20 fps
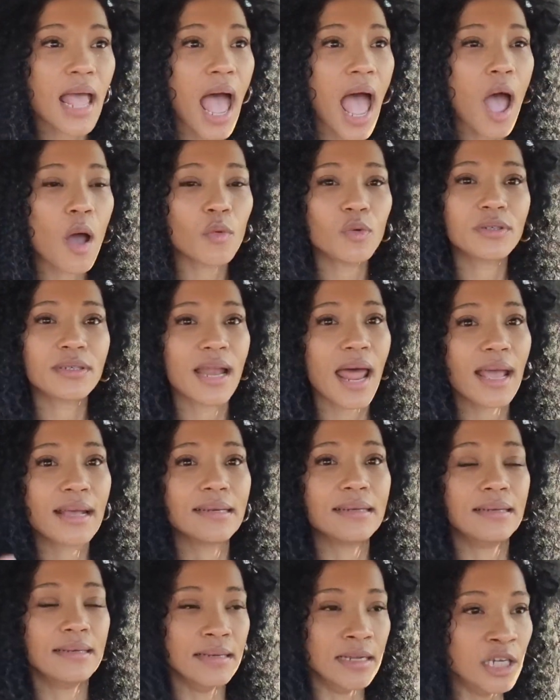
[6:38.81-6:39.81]
I would like
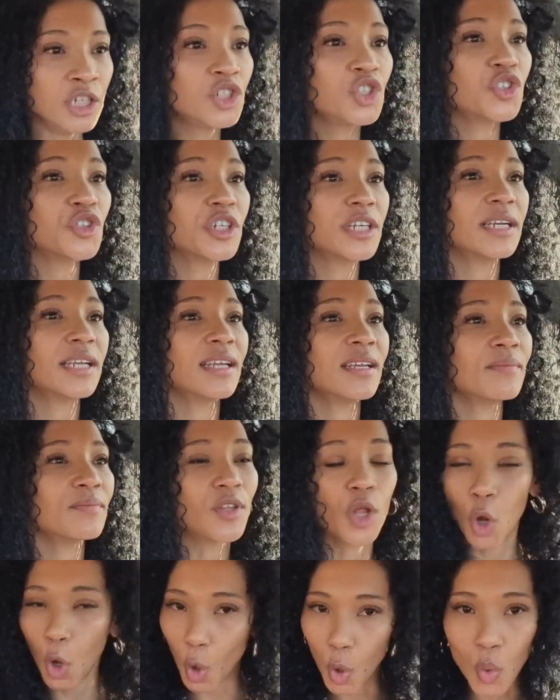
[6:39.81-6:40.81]
literally
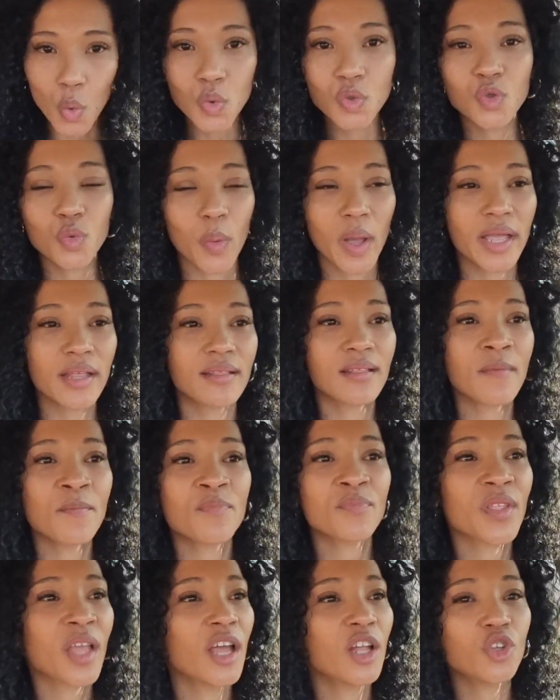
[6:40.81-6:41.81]
lose weight
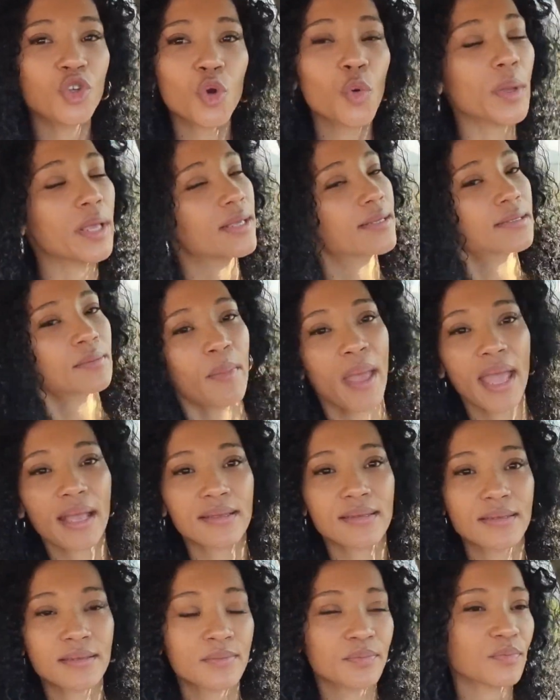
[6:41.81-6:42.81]
two weeks
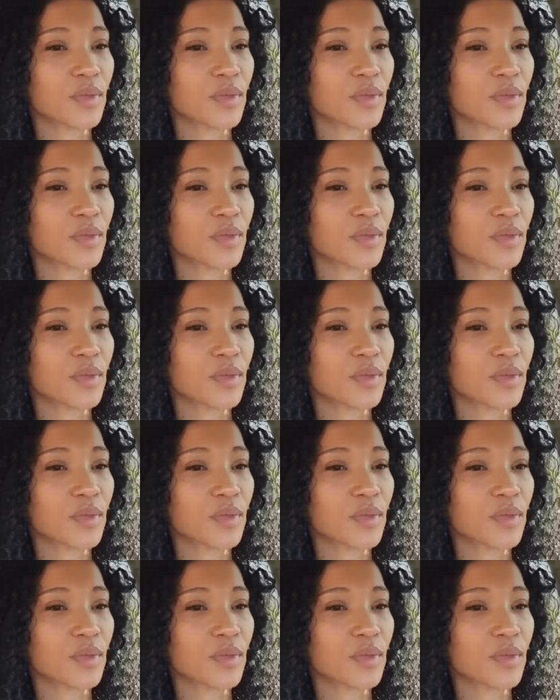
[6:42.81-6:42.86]
max.